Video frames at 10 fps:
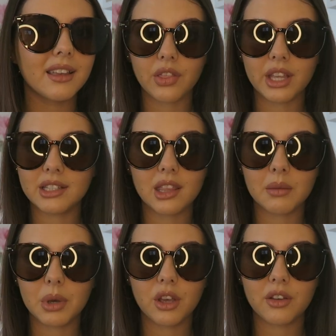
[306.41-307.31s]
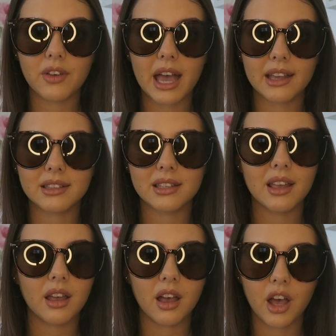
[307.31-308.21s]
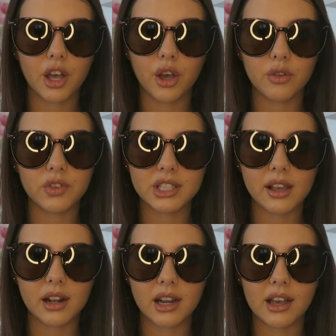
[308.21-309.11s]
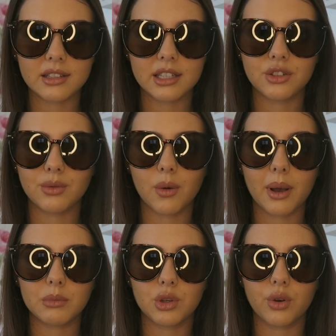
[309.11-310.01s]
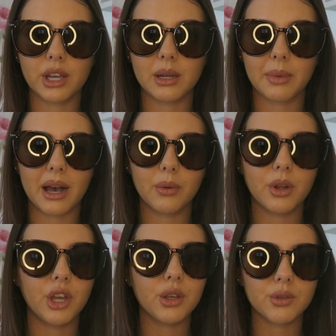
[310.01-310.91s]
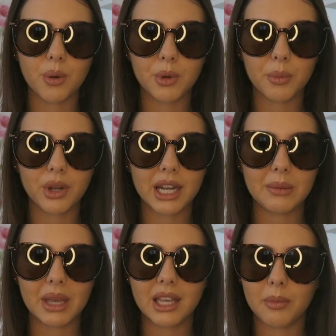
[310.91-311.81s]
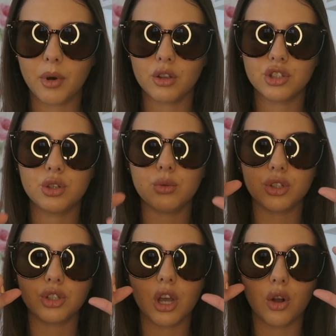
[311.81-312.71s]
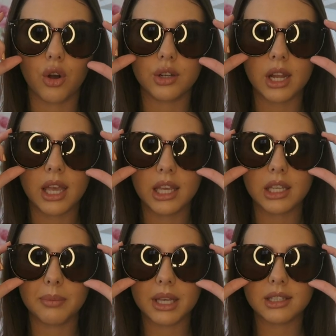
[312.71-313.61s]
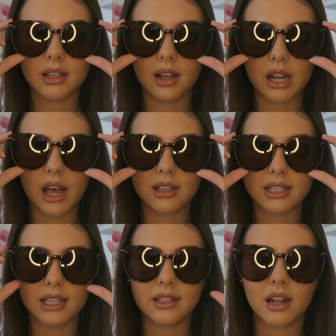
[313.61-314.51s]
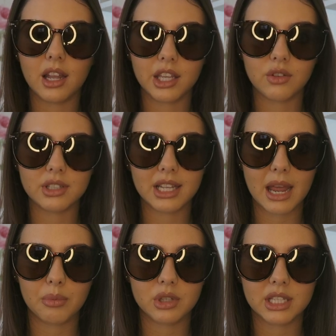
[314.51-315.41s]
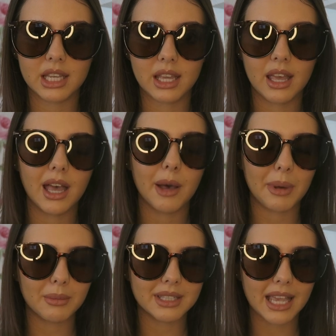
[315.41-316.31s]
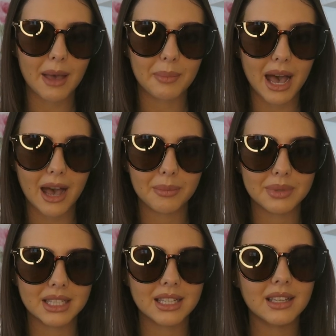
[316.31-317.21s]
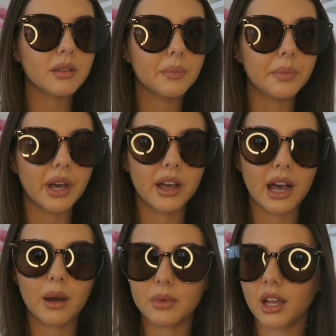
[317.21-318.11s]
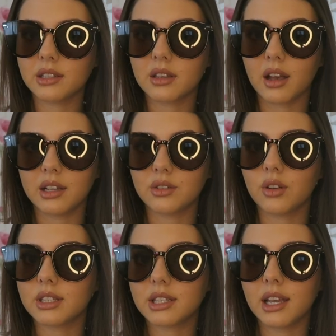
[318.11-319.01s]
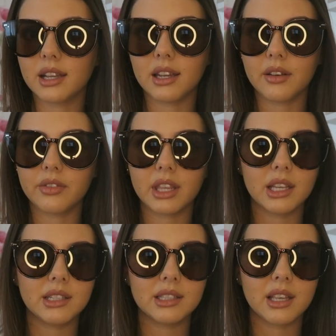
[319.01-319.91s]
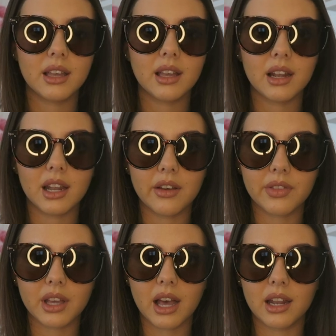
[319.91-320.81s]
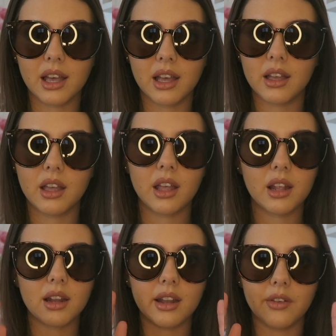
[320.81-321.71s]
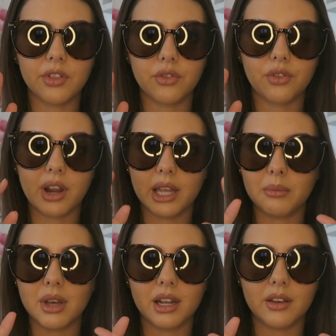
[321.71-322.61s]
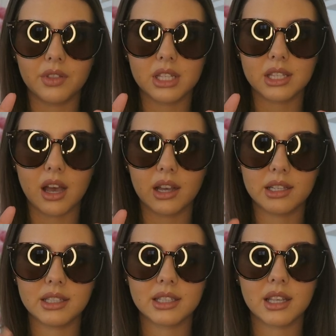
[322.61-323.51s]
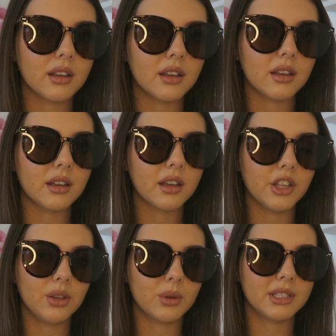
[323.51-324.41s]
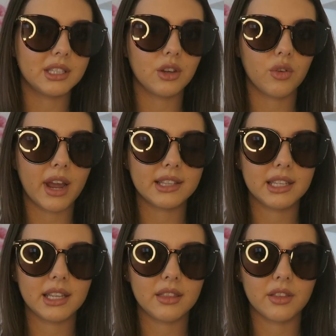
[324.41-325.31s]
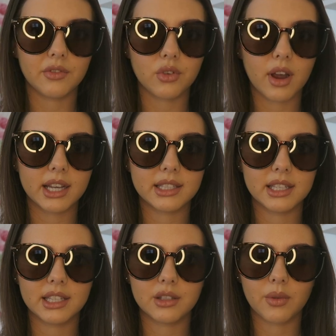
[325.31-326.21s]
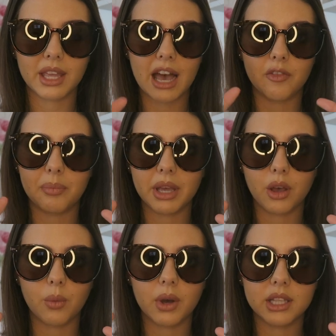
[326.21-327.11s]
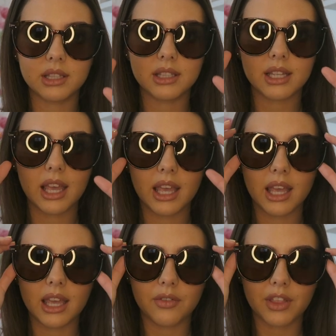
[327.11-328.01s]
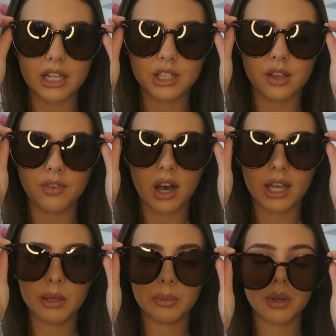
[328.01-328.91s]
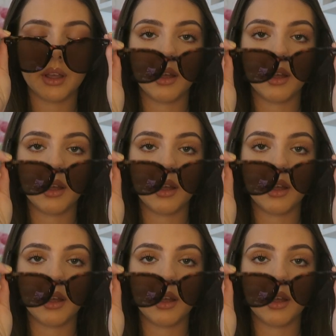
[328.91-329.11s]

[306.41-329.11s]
These are the perfect hungover sunglasses, you know what I'm talking about. You don't want to put any makeup on, so you just chuck on your big sunglasses like you're a celebrity about to get papped. But how nice, guys, honestly, I love these. Love the colour, love the frame, love the size. And you can see already the variety, so they have bigger ones if that's your vibe.